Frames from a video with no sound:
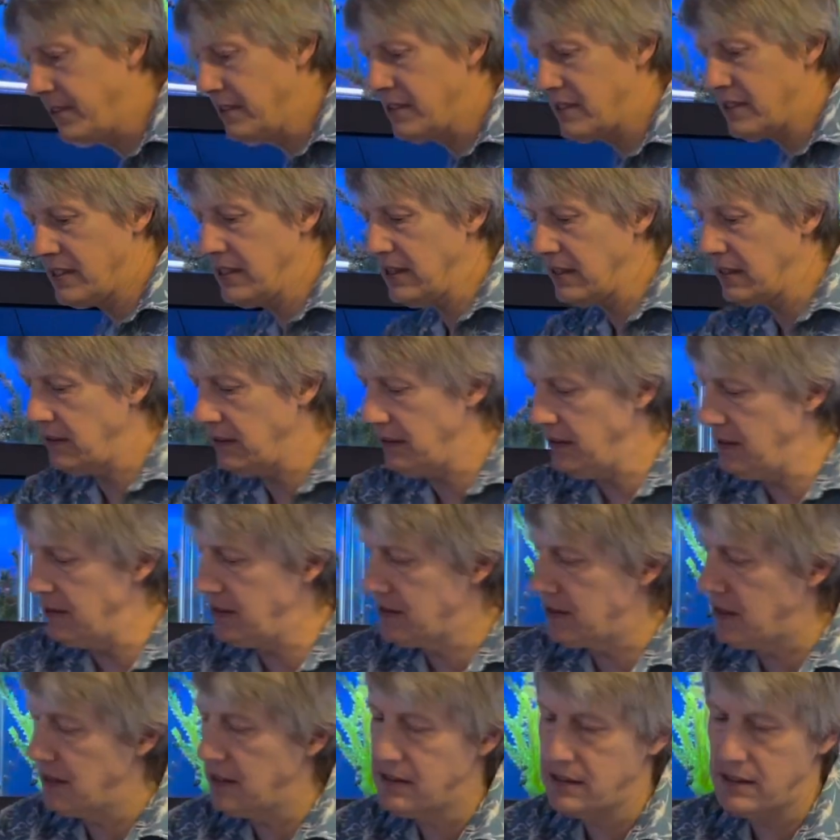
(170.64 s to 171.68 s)

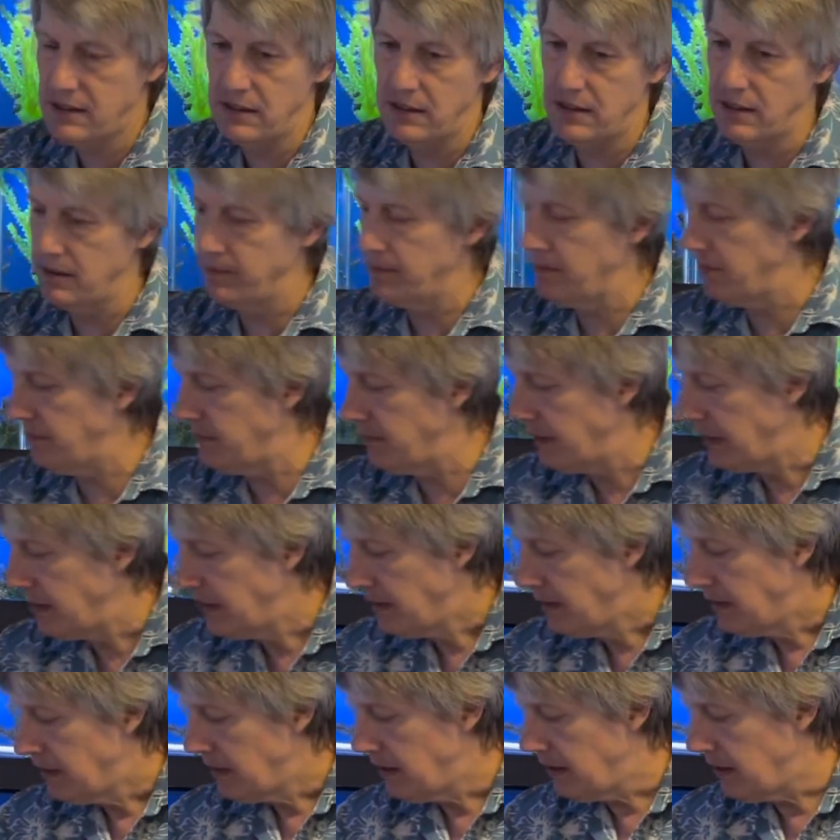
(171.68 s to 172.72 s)
cichlids. Got some
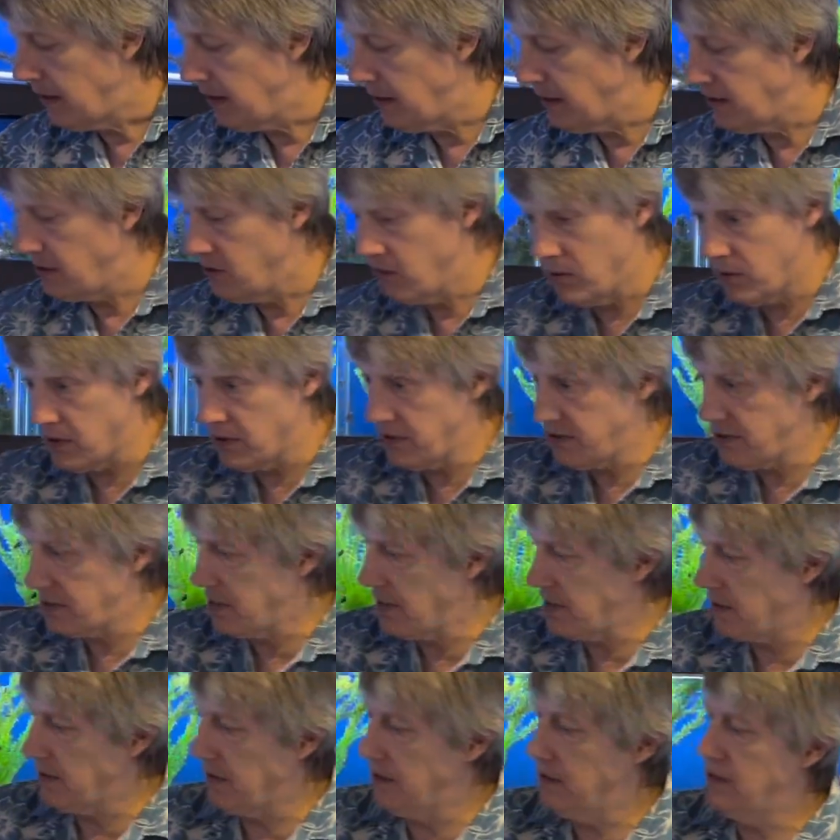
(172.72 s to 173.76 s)
New World
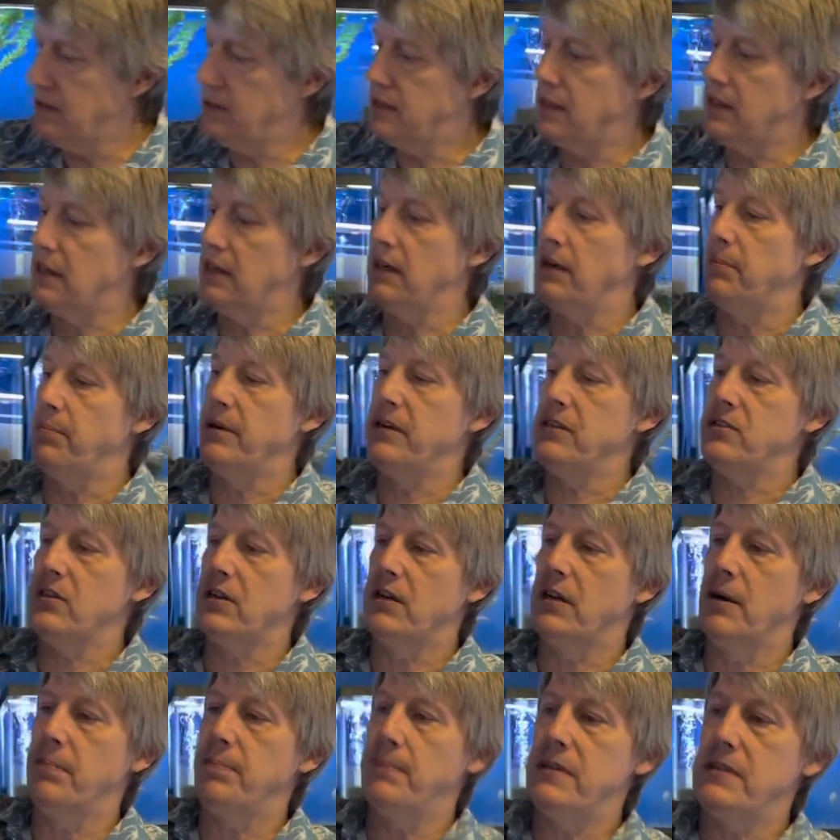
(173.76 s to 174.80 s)
cichlids. Got a bunch of
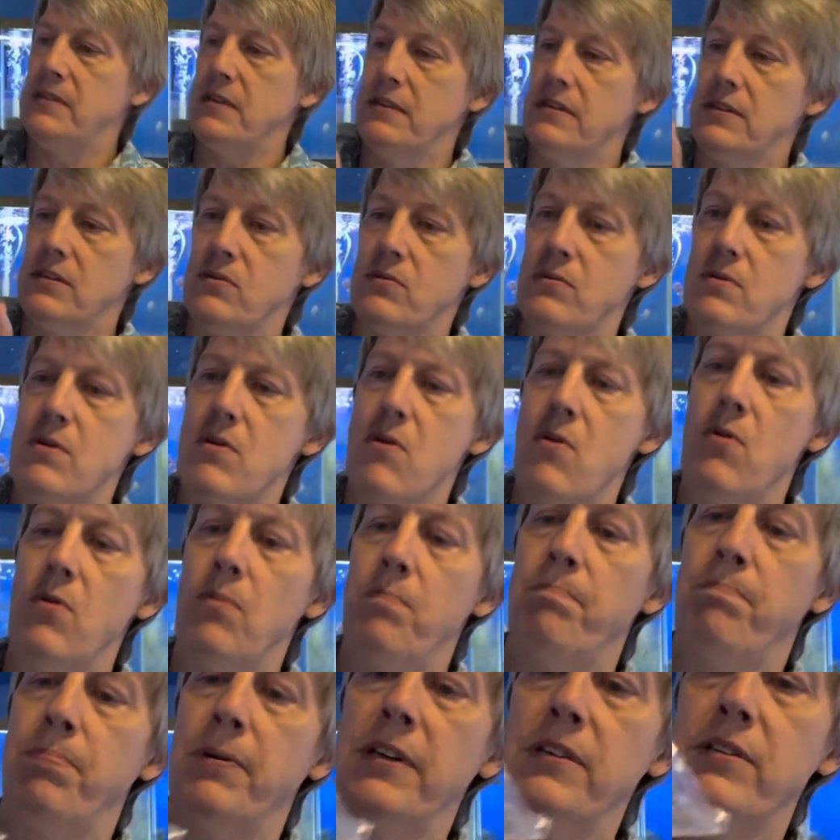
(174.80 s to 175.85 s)
guppies on this order. A whole
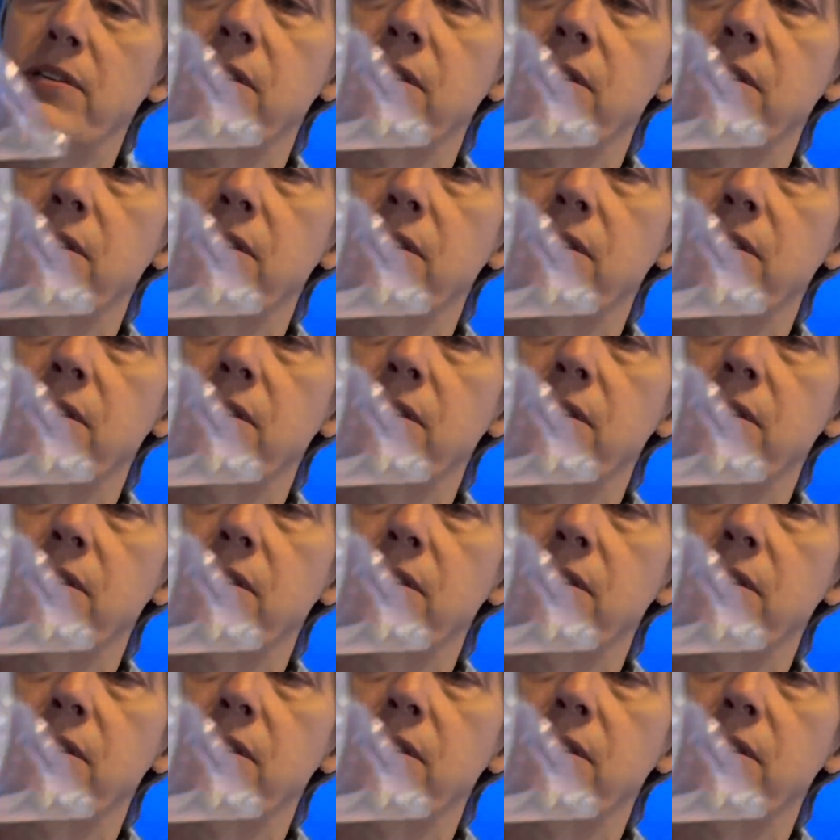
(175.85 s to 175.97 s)
bunch of